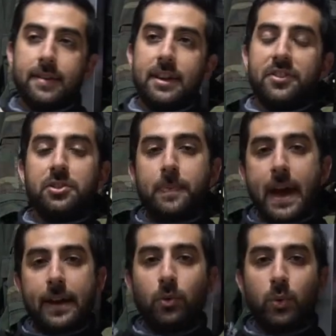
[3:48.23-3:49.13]
Now, this
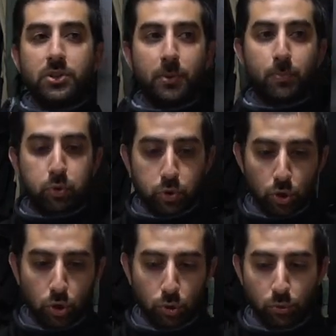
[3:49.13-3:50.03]
pattern was
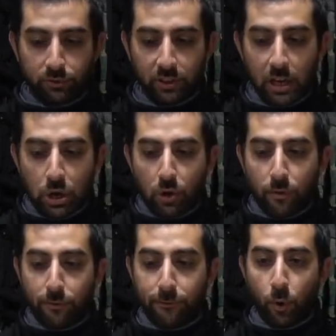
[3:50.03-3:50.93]
approved
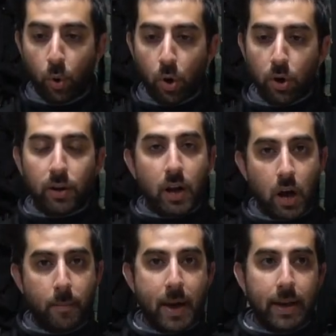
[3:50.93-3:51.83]
for
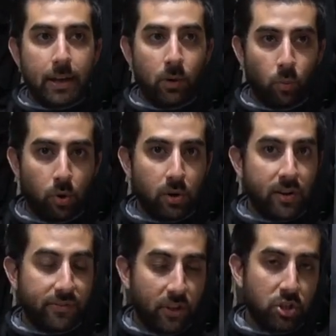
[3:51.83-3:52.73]
combat and war
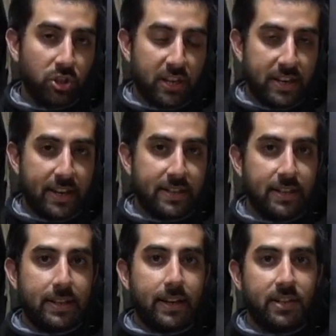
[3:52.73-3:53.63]
officially in
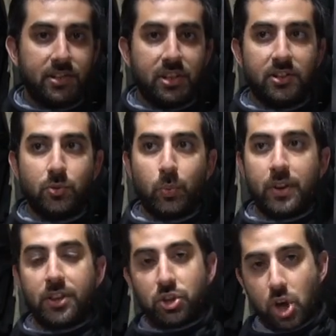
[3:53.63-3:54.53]
1996
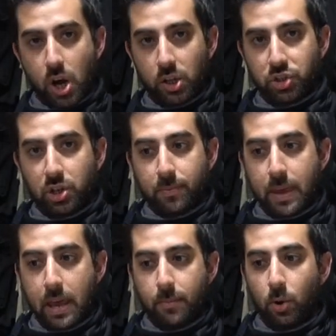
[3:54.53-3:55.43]
when the chocolate chip
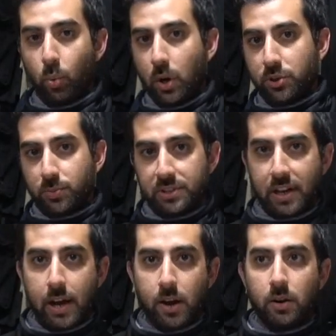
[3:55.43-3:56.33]
camo was
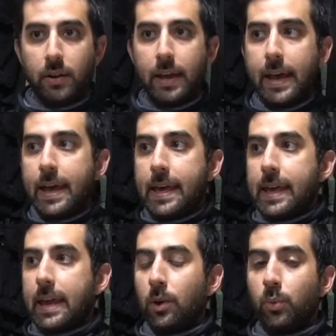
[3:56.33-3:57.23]
retired,
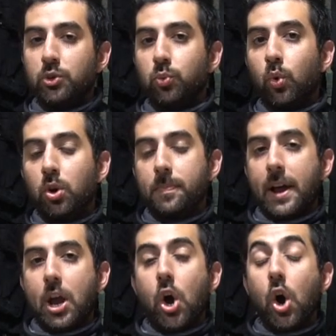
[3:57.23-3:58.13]
and was worn
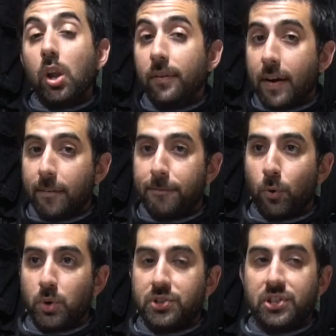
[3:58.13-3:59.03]
by all of our
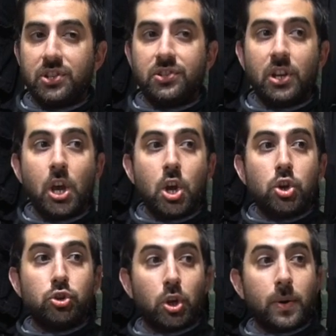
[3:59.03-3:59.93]
forces
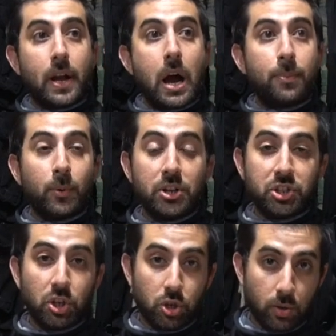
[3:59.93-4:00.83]
during
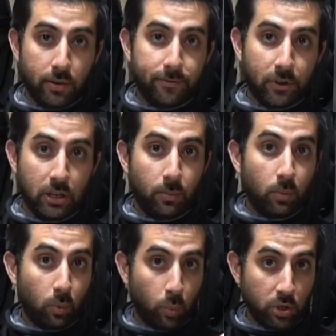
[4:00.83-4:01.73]
Operation Enduring
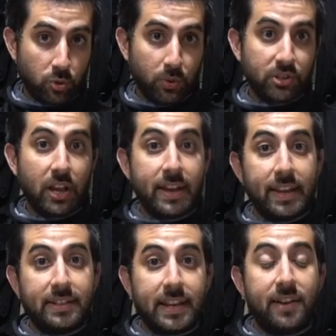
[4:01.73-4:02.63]
Freedom, which was
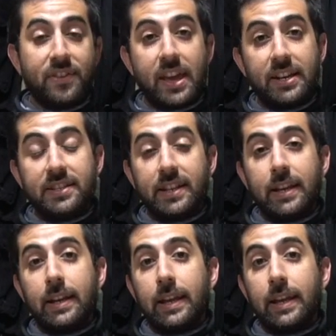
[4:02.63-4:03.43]
against Afghanistan